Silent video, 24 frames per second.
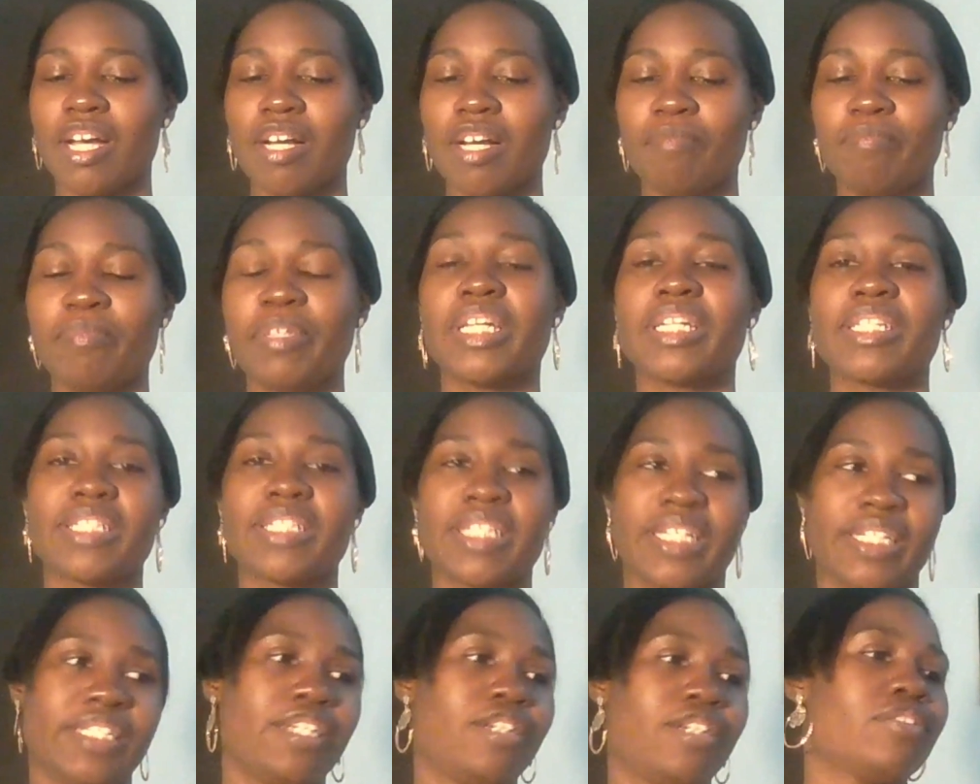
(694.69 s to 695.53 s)
because
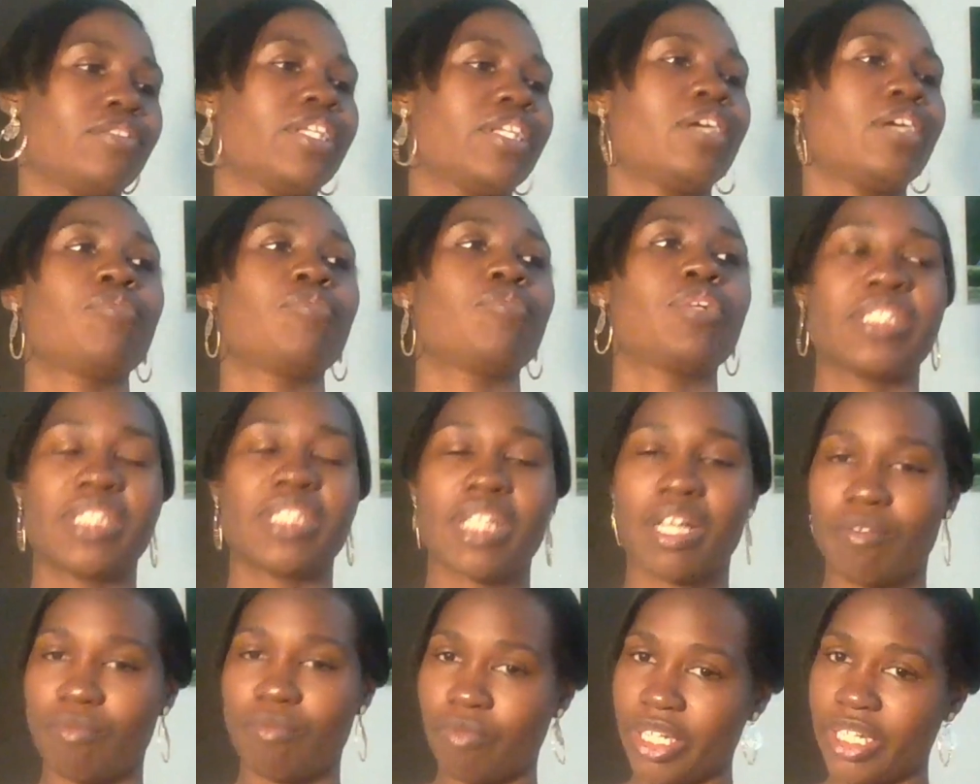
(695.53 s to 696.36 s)
they know that once
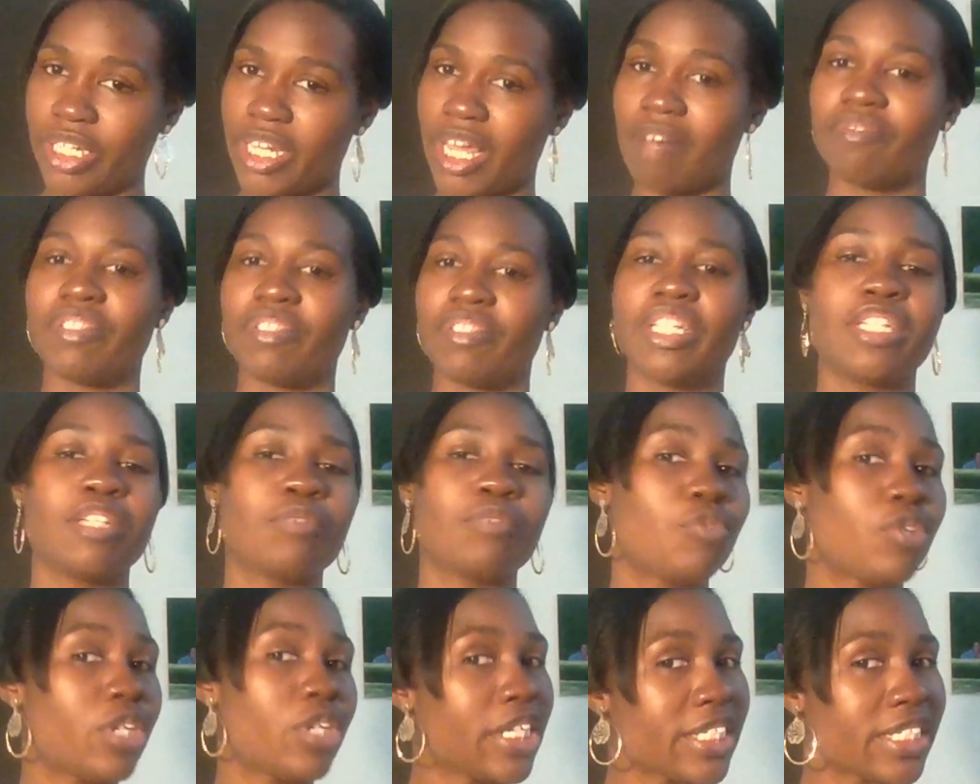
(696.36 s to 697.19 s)
I win, I've done it
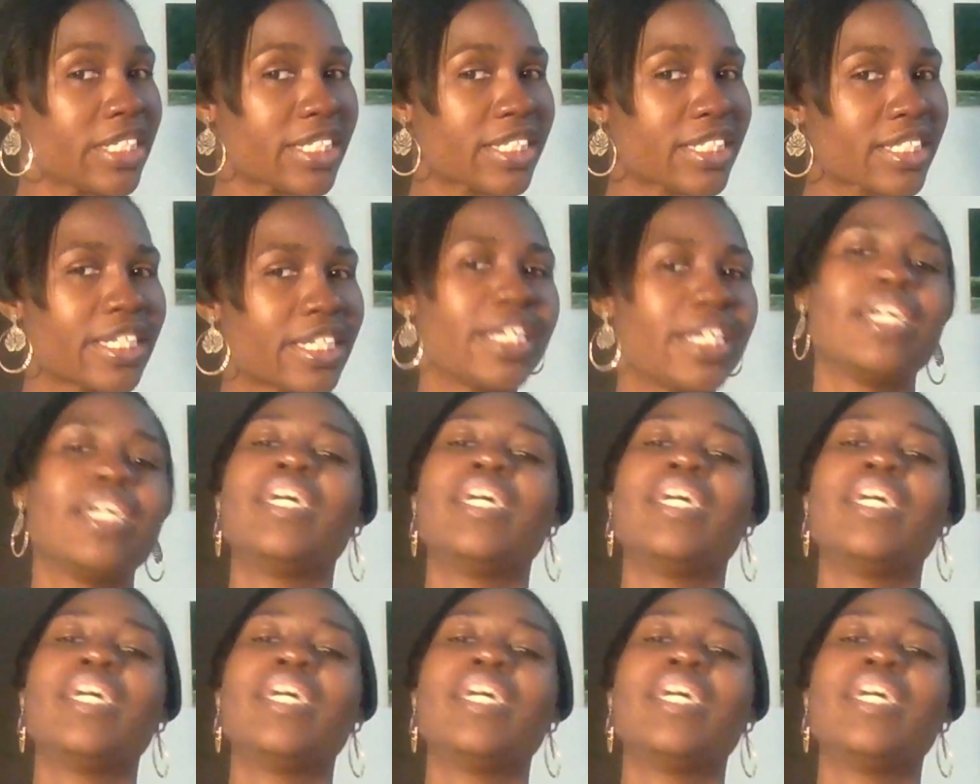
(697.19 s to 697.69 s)
once.